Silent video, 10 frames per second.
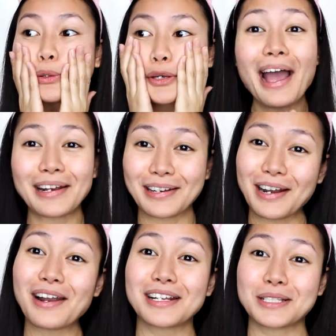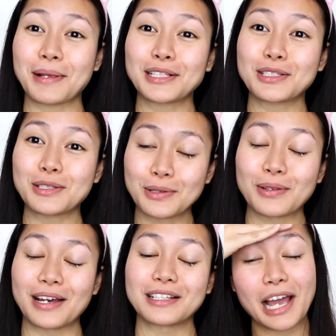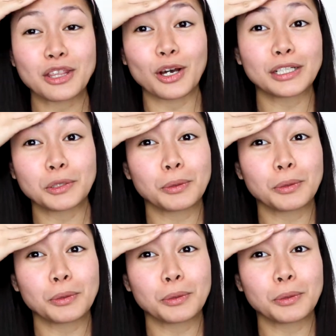I did not expect it to do that. I thought it